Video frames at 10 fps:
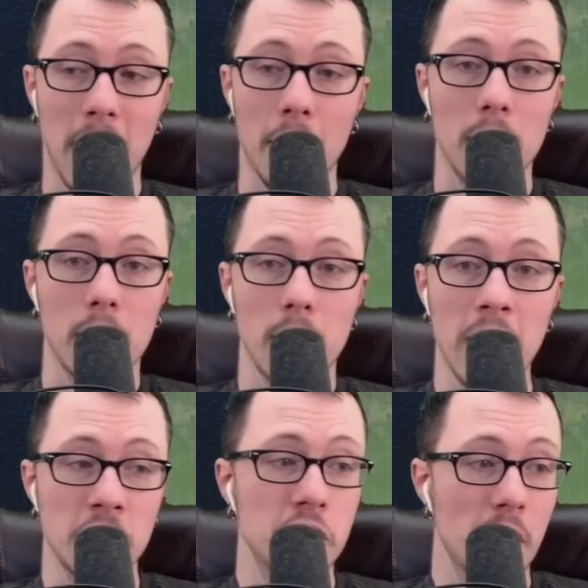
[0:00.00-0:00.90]
better.
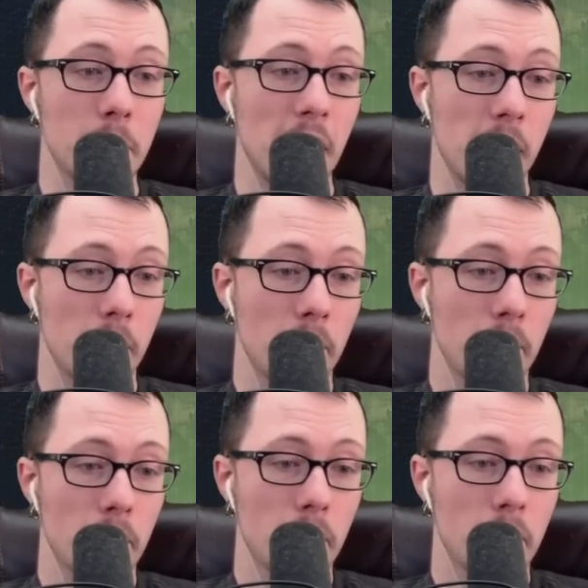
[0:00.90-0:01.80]
And should be.
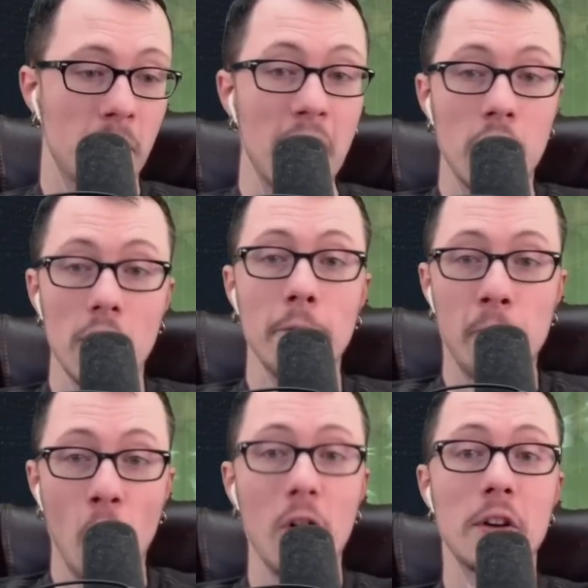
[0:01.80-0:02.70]
They could
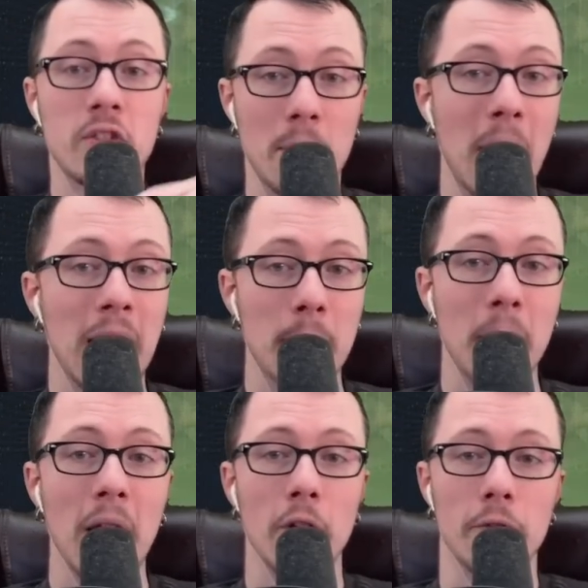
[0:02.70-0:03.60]
afford to make it
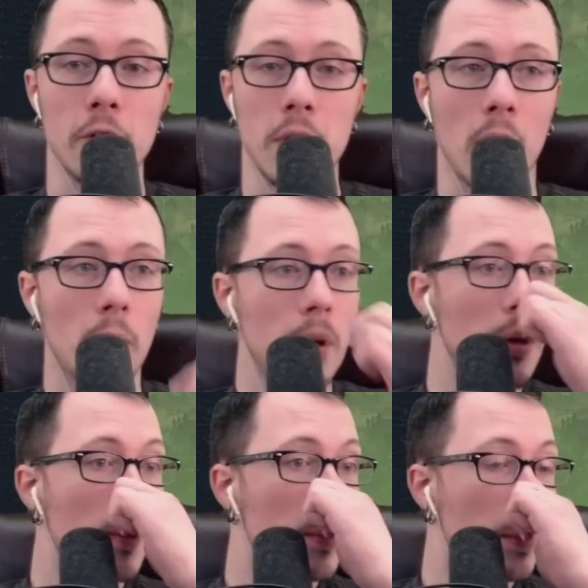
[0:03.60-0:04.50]
better for you.
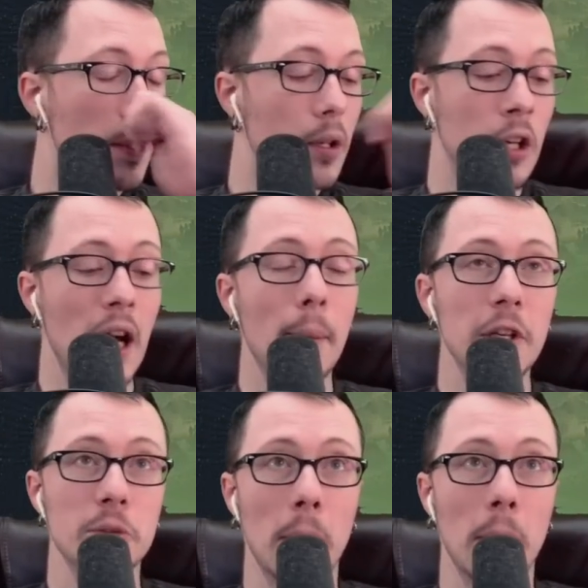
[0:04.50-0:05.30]
You know how much